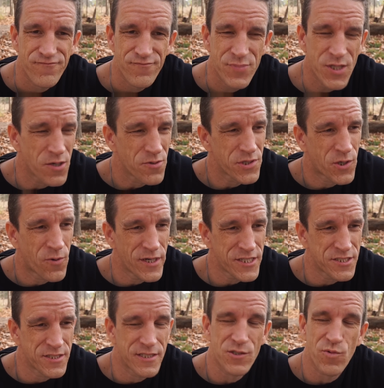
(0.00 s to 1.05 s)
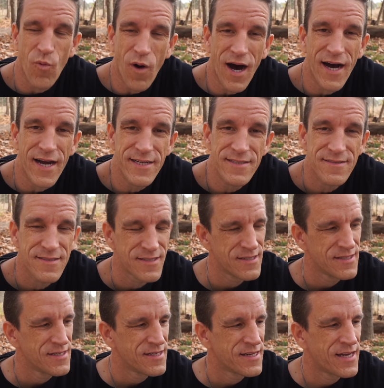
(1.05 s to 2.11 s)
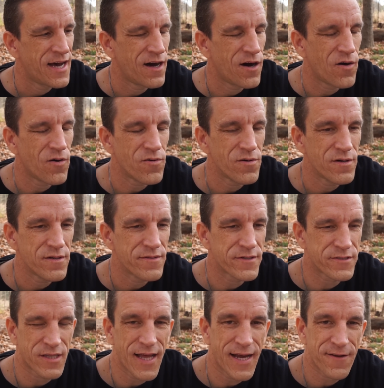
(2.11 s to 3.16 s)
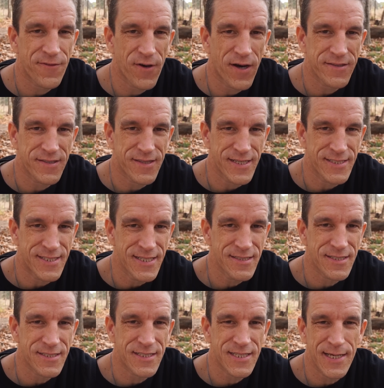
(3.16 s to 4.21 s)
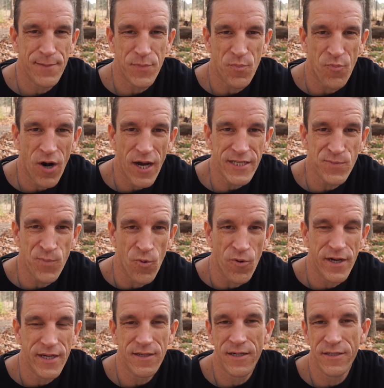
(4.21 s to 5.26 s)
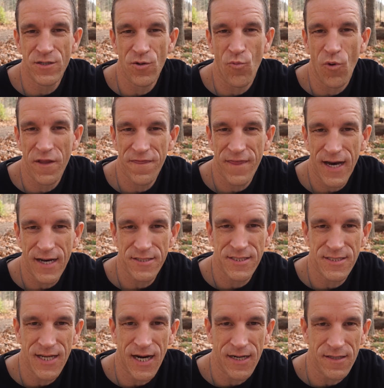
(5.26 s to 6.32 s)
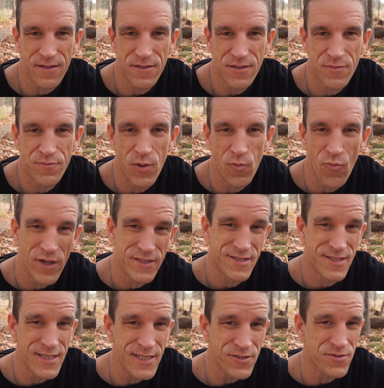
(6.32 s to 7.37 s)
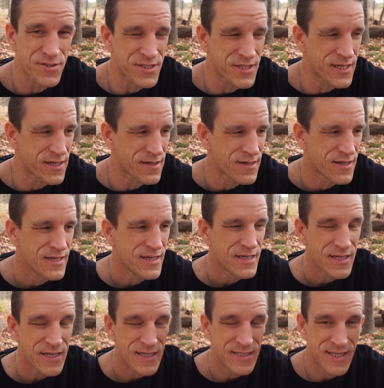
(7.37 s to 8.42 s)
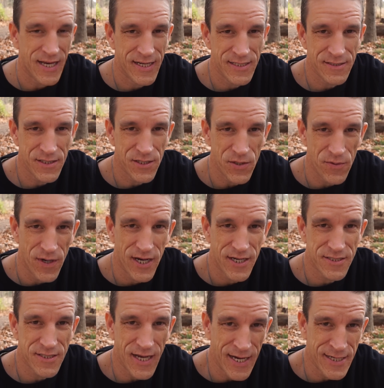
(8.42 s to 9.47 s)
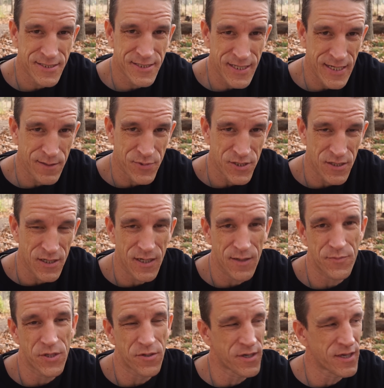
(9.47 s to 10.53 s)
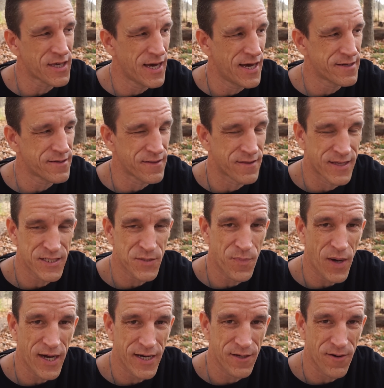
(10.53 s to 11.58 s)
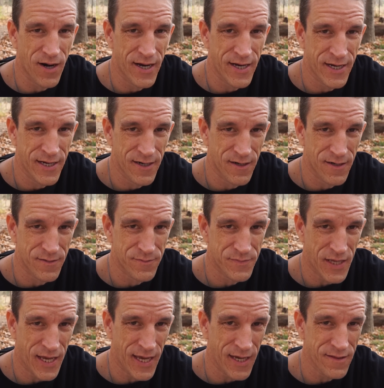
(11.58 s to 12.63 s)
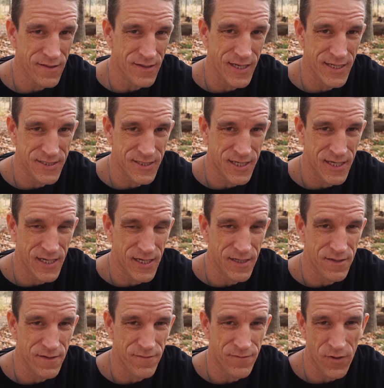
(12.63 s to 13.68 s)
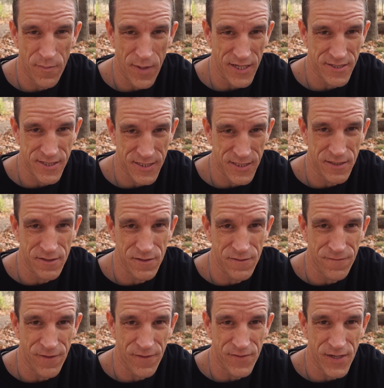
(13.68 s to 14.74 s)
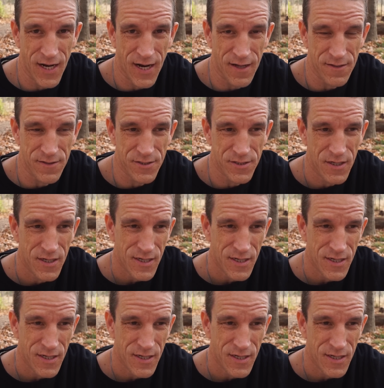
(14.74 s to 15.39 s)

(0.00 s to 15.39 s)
So the question is why? Now, there's a lot of thought that they did this to keep the price point under $1,000. But what's interesting is that in the US at Sam's Club, you can get this body right here and the lens kit for about $650.